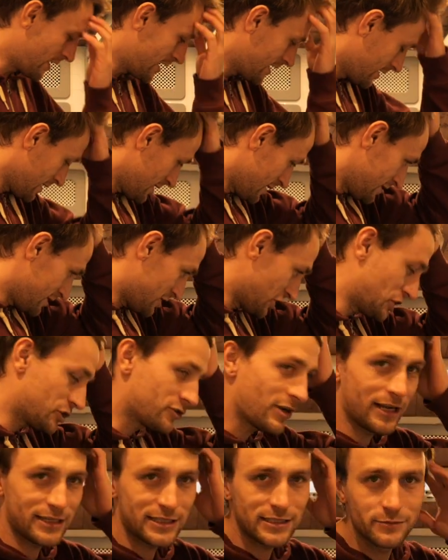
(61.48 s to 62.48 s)
been
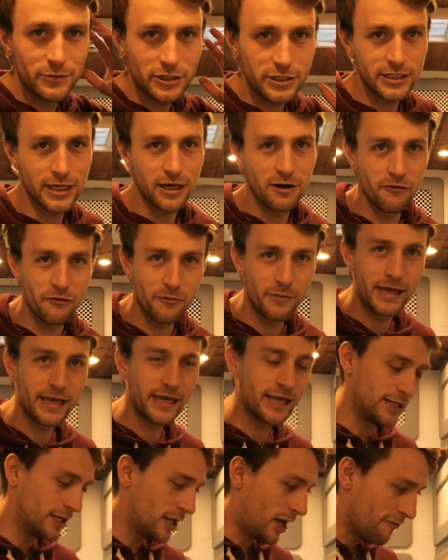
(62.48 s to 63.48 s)
distracting myself,
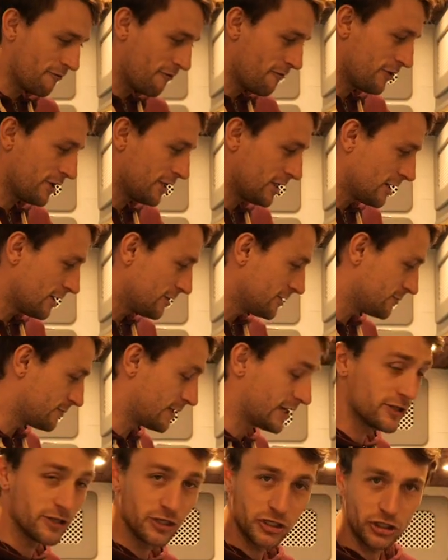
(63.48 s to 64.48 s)
making other videos,
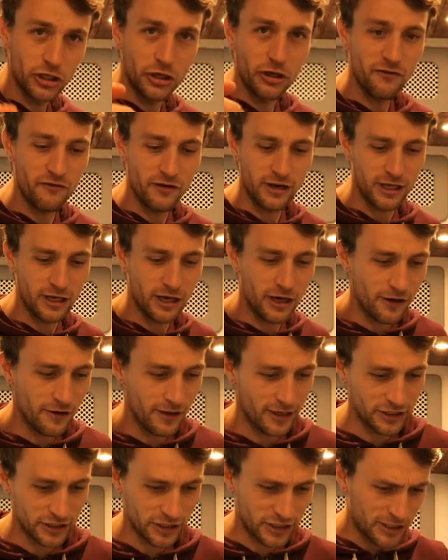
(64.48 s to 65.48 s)
making the shoe video,
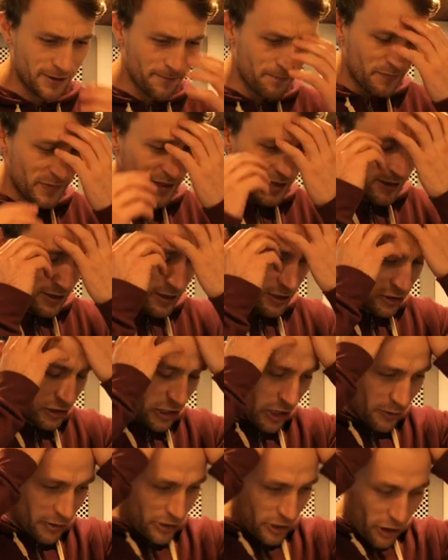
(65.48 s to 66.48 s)
and just
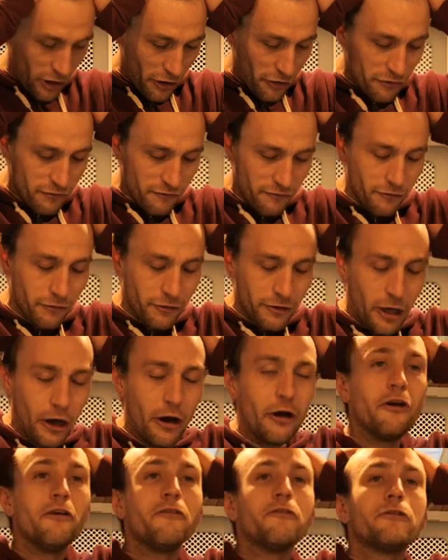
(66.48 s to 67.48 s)
going over and
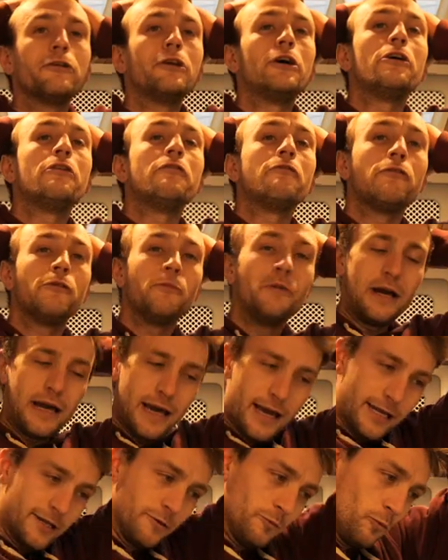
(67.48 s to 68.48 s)
over and over in my
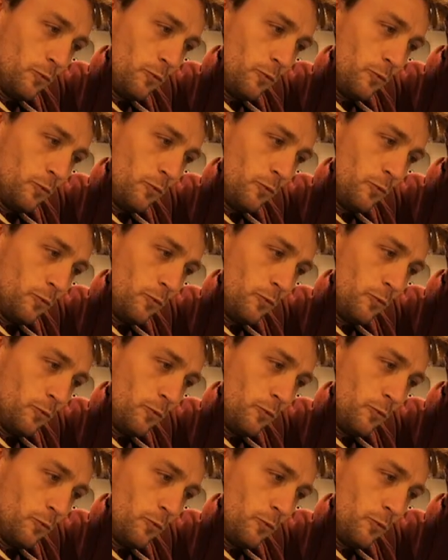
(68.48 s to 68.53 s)
head